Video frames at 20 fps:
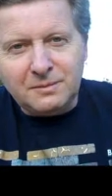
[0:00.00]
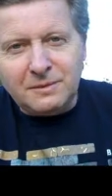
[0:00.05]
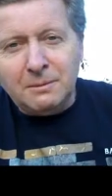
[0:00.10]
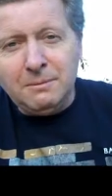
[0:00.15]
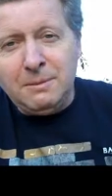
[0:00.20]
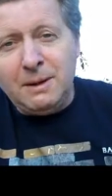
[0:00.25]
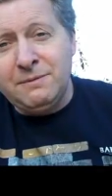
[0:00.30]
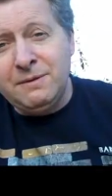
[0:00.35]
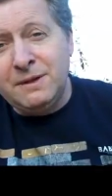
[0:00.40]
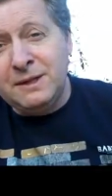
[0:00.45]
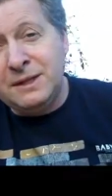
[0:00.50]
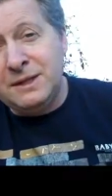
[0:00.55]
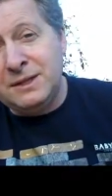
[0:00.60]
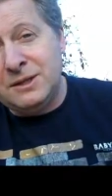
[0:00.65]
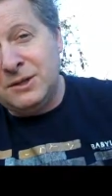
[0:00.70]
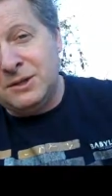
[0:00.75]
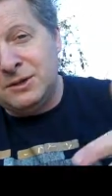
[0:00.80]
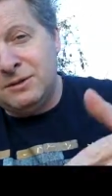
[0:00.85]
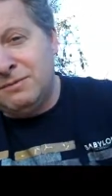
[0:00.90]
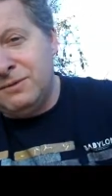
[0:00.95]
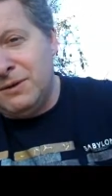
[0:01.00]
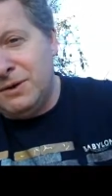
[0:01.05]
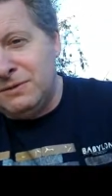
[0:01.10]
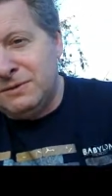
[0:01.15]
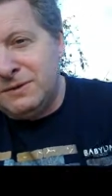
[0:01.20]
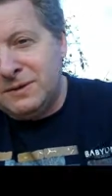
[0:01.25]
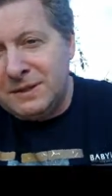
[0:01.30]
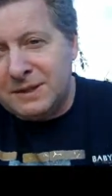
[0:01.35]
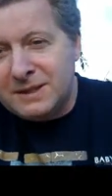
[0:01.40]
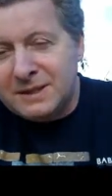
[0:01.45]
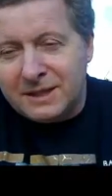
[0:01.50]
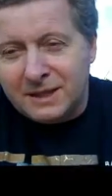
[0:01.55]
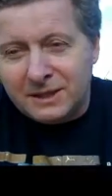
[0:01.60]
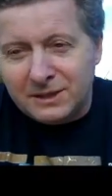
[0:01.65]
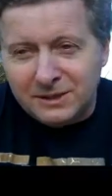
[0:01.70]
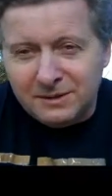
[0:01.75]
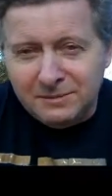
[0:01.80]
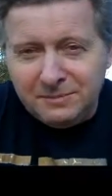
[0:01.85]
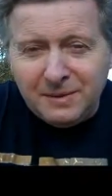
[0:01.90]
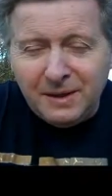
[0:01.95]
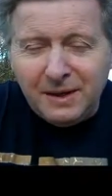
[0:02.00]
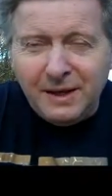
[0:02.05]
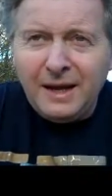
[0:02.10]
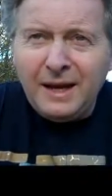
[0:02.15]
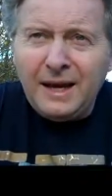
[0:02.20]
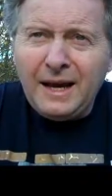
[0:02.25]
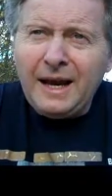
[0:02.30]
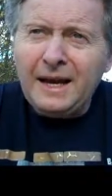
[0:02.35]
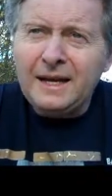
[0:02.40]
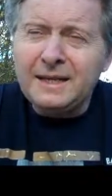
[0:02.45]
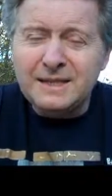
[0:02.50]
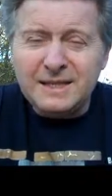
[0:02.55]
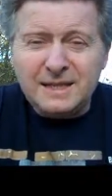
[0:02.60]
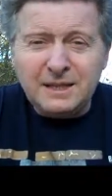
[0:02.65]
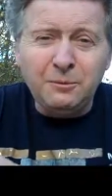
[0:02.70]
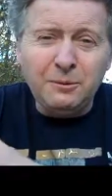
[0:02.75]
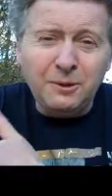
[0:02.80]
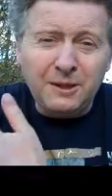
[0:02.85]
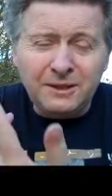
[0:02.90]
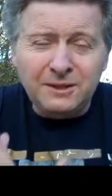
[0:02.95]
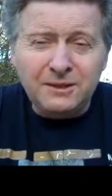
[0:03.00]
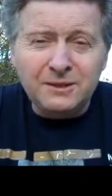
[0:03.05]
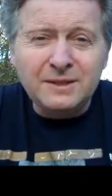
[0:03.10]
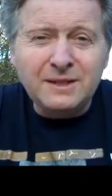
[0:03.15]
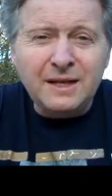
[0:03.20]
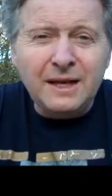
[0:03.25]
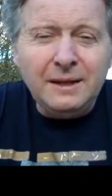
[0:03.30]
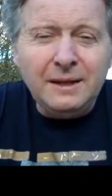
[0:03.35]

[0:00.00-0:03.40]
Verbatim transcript: My vicar got involved in the discussion, and someone else,